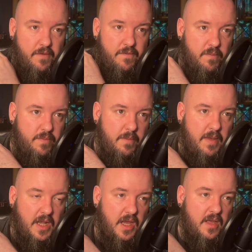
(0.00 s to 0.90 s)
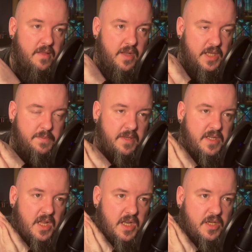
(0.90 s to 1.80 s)
from the media that it's been
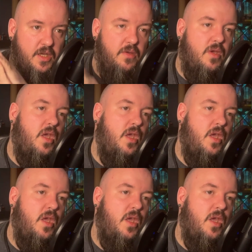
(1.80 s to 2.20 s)
turned into.